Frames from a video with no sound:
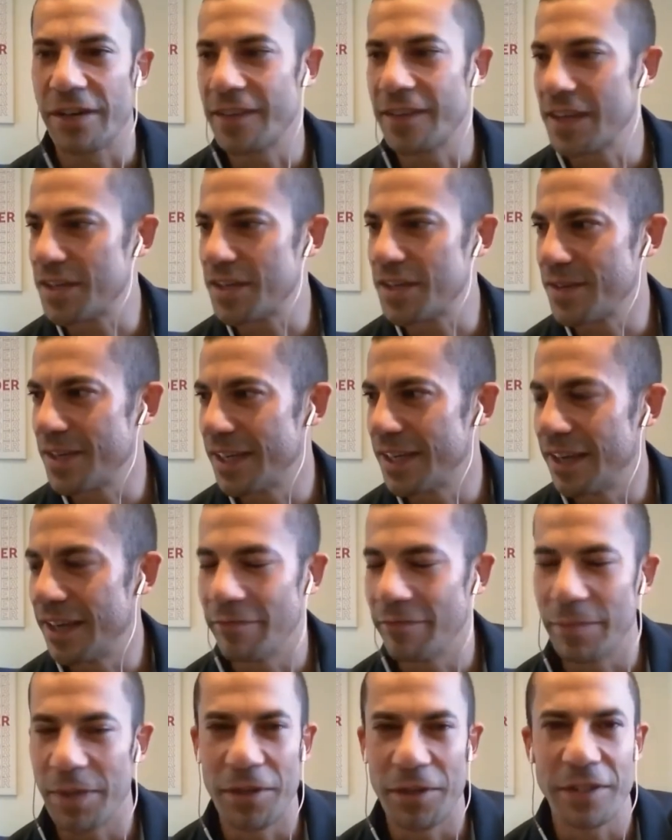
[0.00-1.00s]
Thanks for having
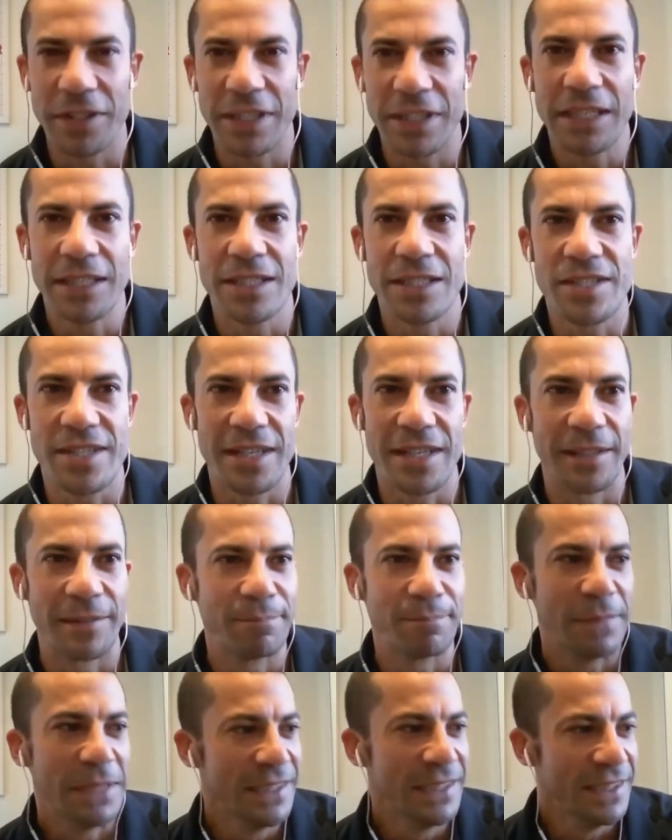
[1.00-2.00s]
me on again. It's
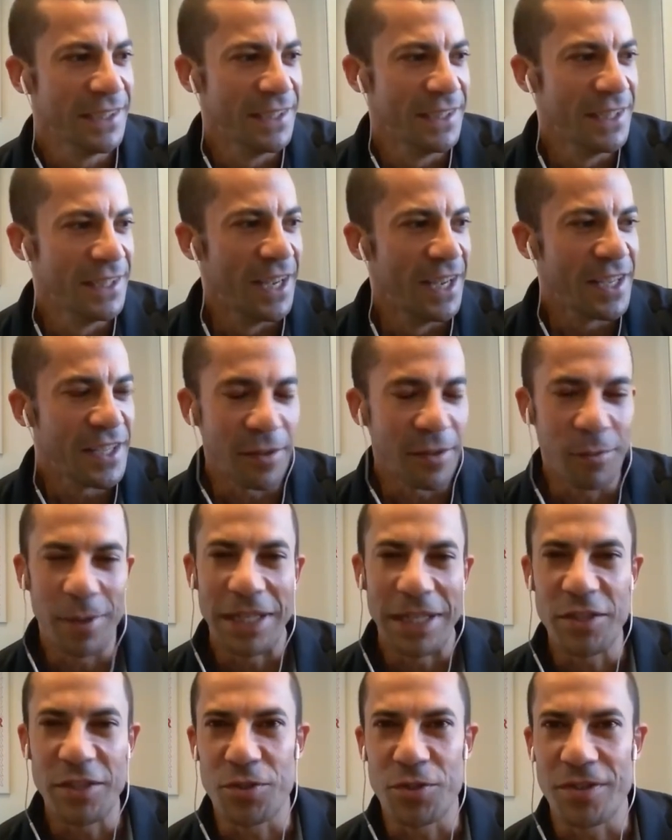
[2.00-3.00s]

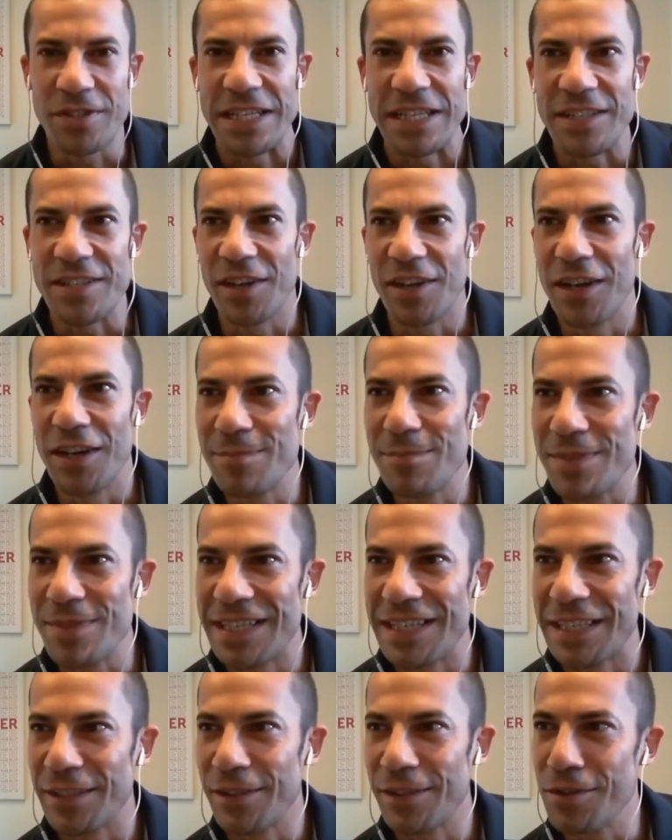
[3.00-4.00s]
really interesting times
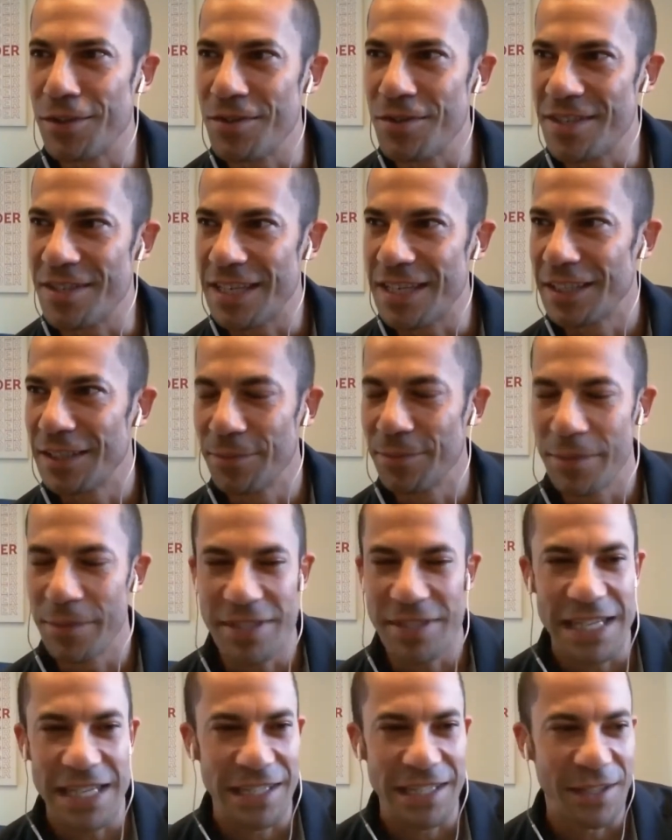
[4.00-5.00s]
here in New Zealand. We're
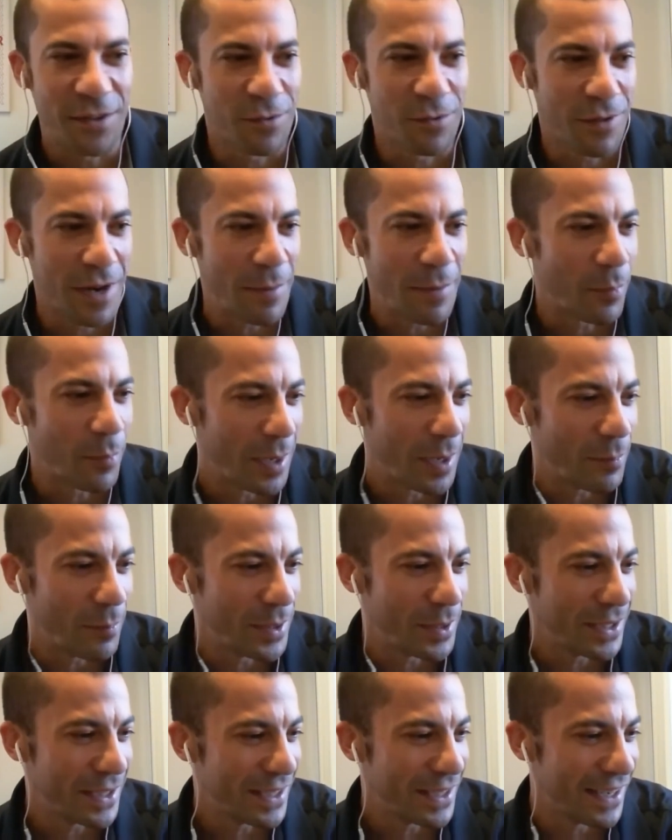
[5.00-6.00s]
starting to ramp up
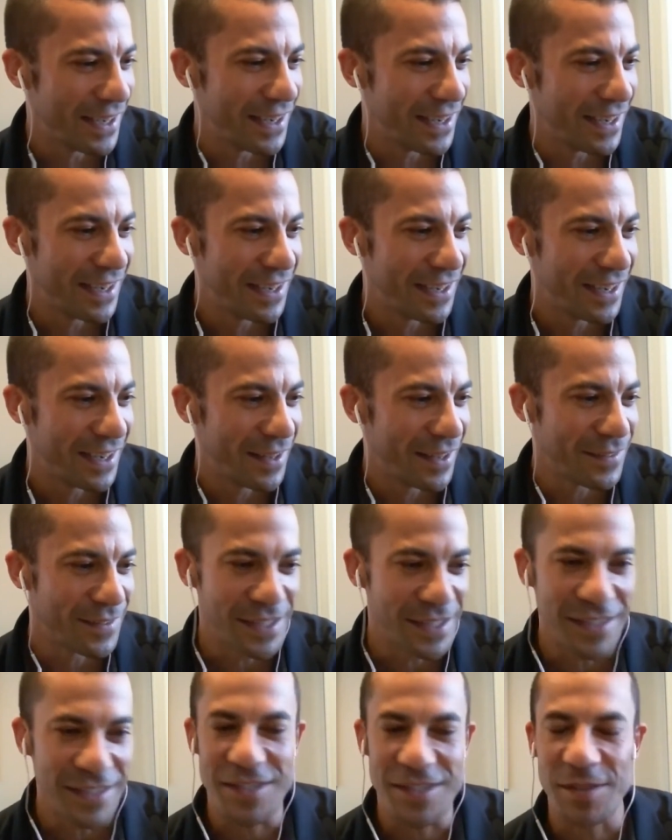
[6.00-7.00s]

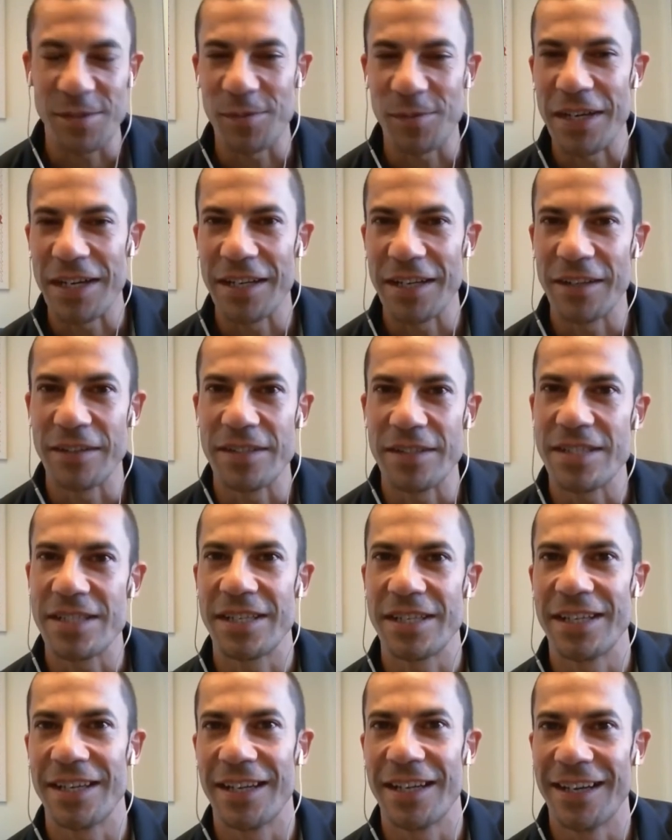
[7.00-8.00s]
things around
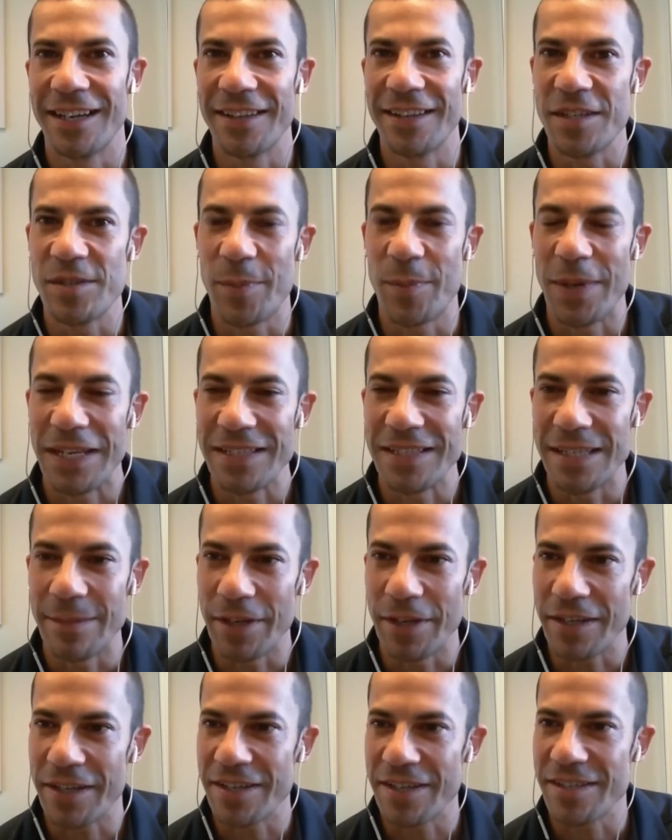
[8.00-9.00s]
this
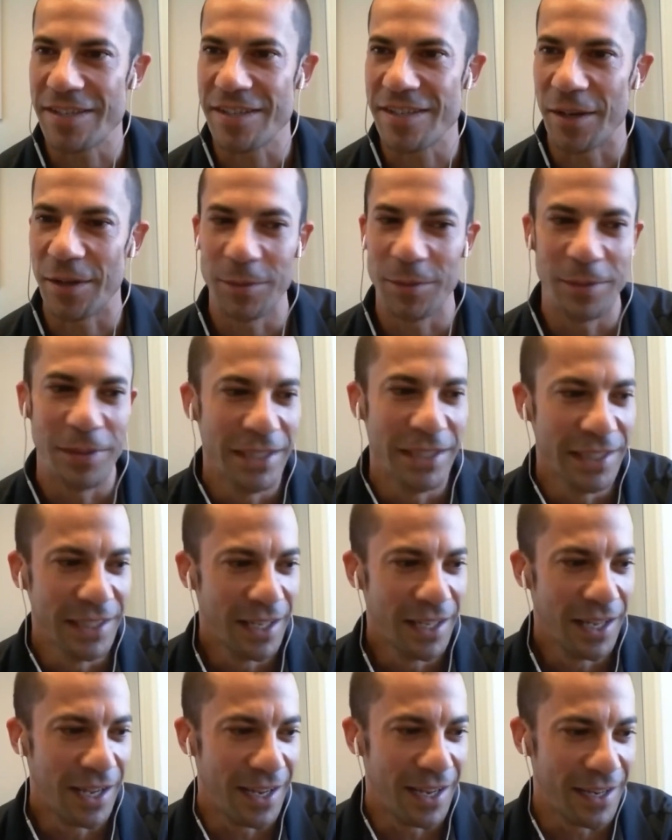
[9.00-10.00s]
pandemic. So
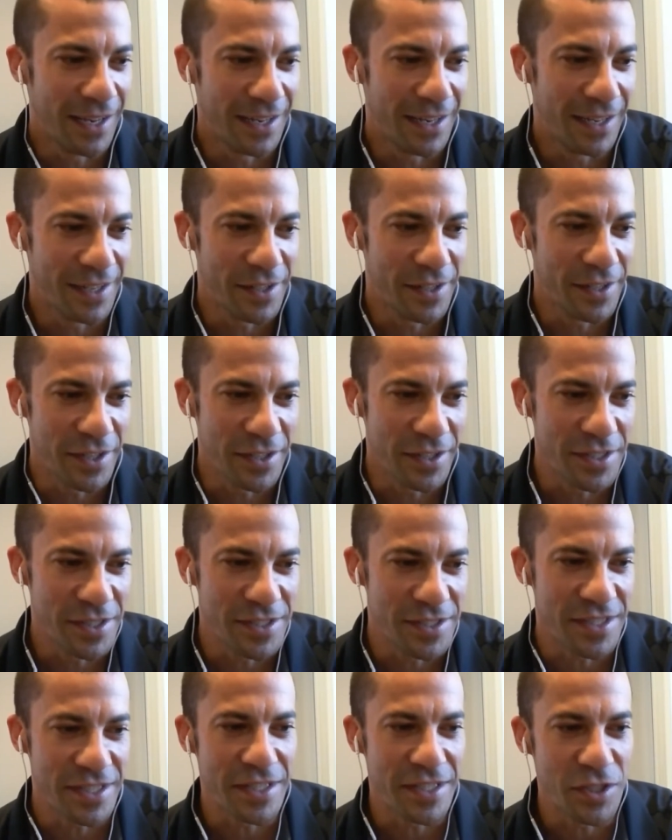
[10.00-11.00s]
it
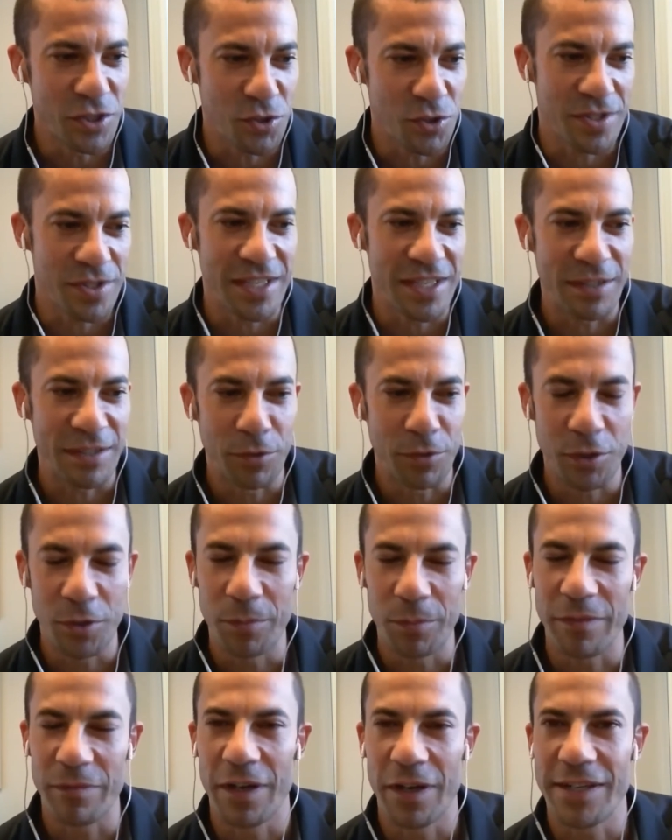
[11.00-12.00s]
is an interesting world
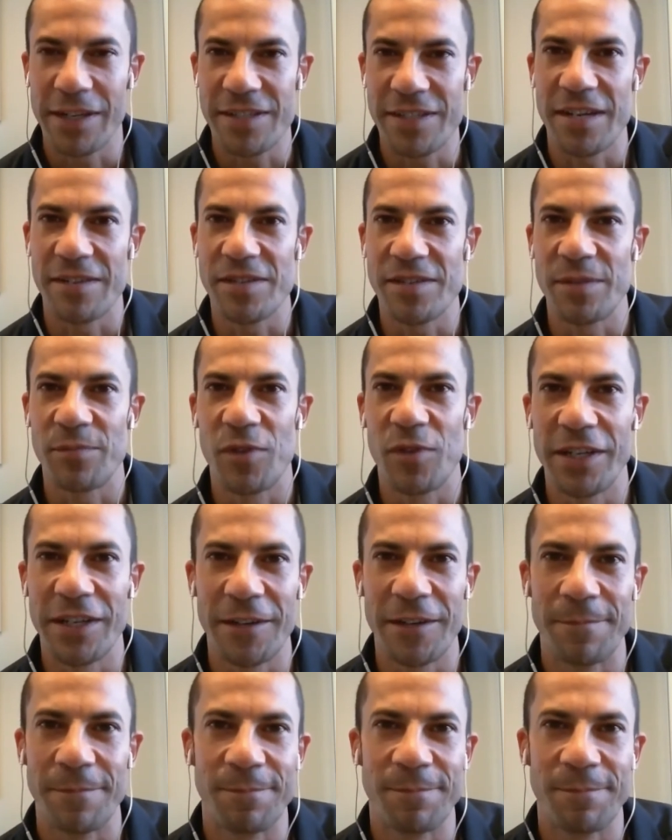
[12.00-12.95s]
we find ourselves in right now.